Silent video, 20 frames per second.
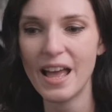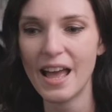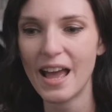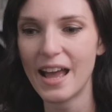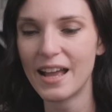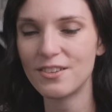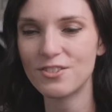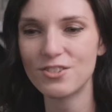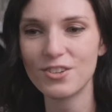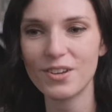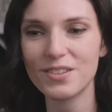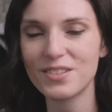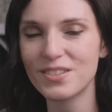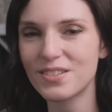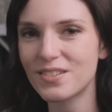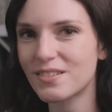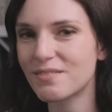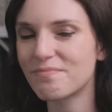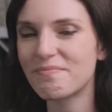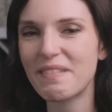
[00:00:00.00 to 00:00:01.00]
and
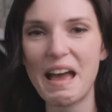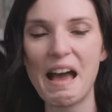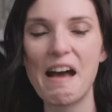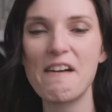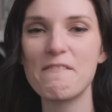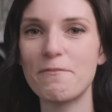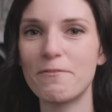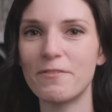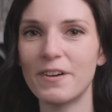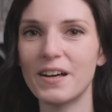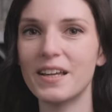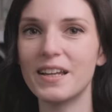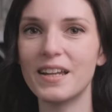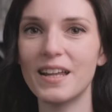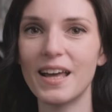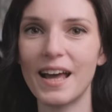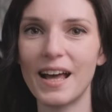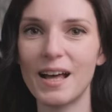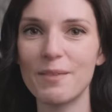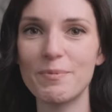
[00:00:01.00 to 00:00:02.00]
just have fun
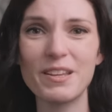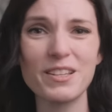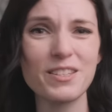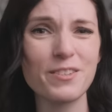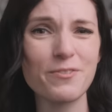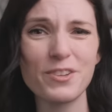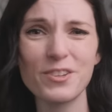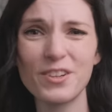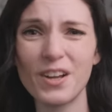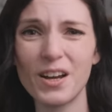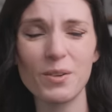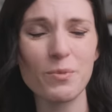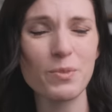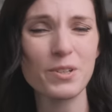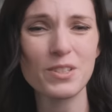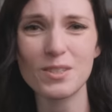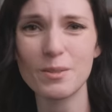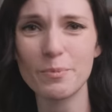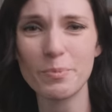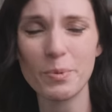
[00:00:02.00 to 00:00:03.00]
uh, because if you're not,
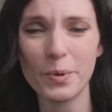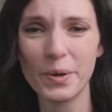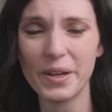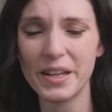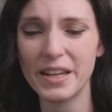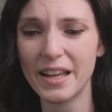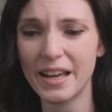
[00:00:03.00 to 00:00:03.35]
what's the point?